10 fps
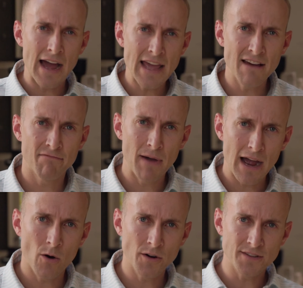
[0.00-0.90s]
I have
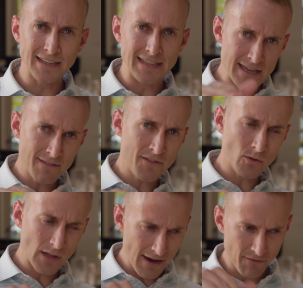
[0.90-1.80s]
power to give you
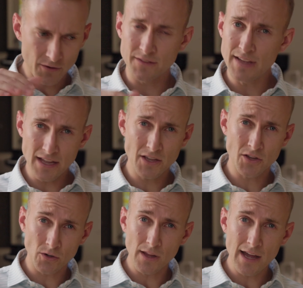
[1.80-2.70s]
life or to take
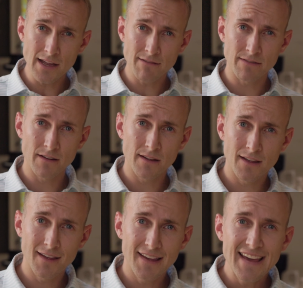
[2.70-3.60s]
your life?
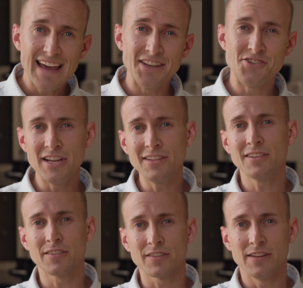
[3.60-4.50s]
And
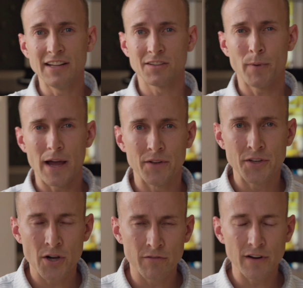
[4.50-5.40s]
Jesus lets Pilate
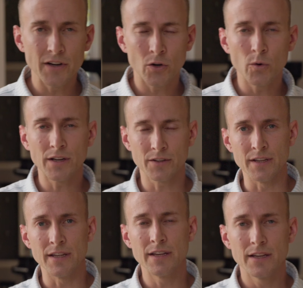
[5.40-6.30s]
know very
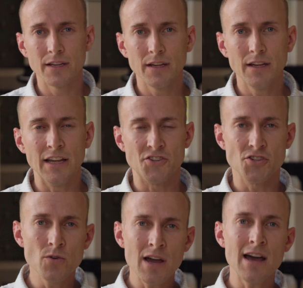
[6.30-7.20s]
quickly that
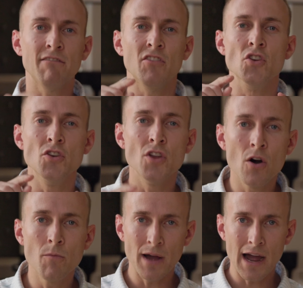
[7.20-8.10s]
you have
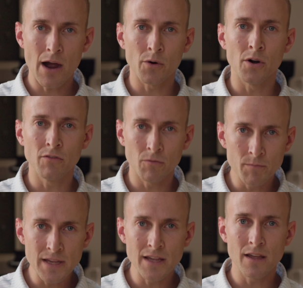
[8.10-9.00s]
no power over
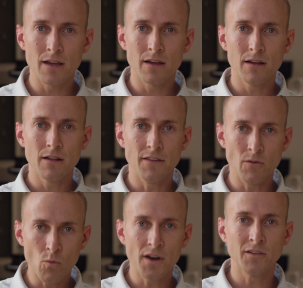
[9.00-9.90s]
me
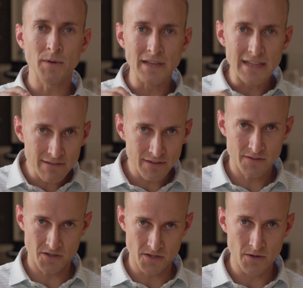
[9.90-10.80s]
than what has been given
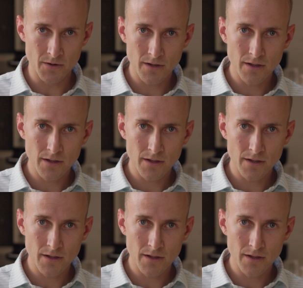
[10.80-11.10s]
to you.